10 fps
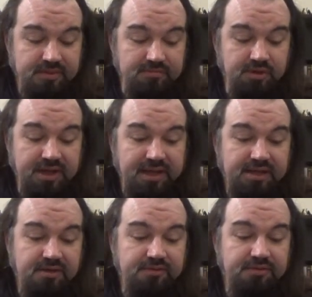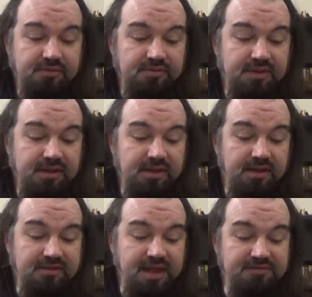Monet goes to
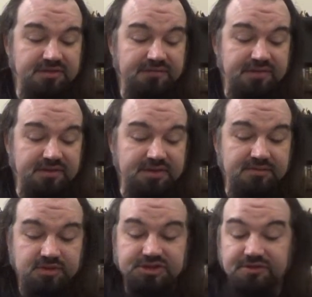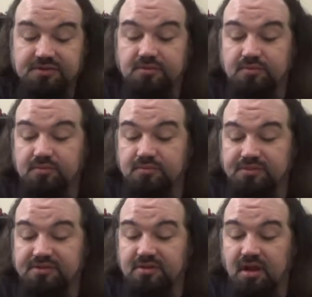the Savage facility, which is
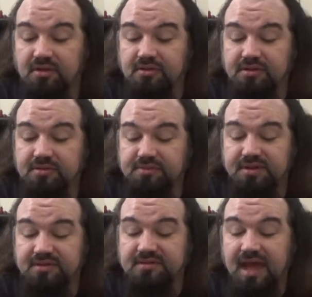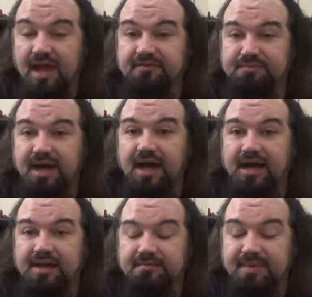all completely staffed
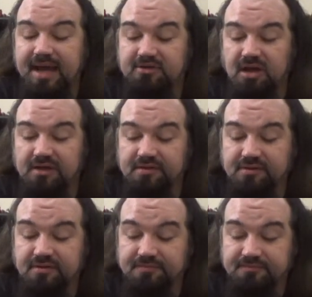by Madroxes.